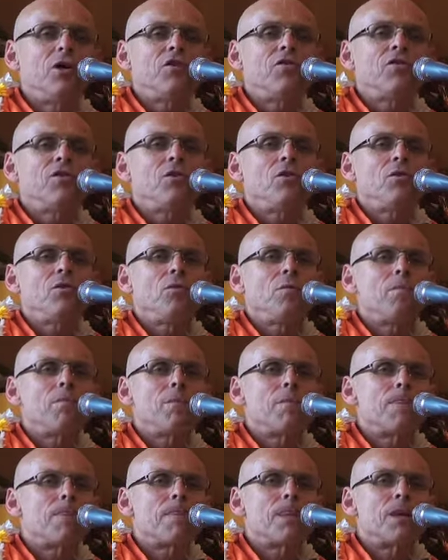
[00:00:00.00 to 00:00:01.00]
So
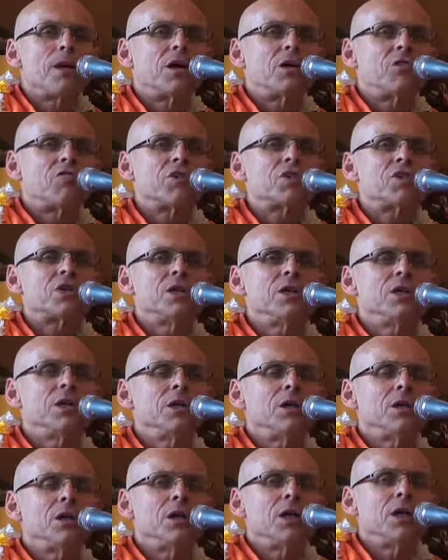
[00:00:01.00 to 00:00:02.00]

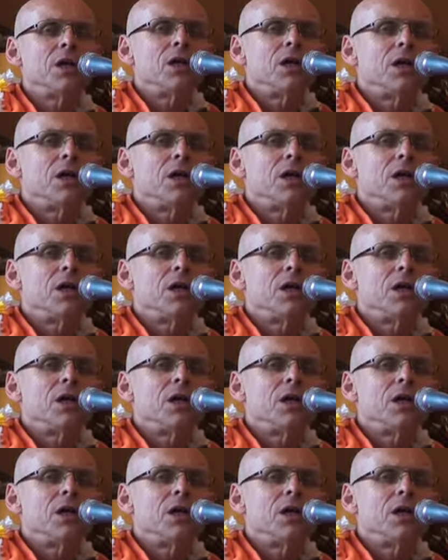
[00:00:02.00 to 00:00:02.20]
Krishna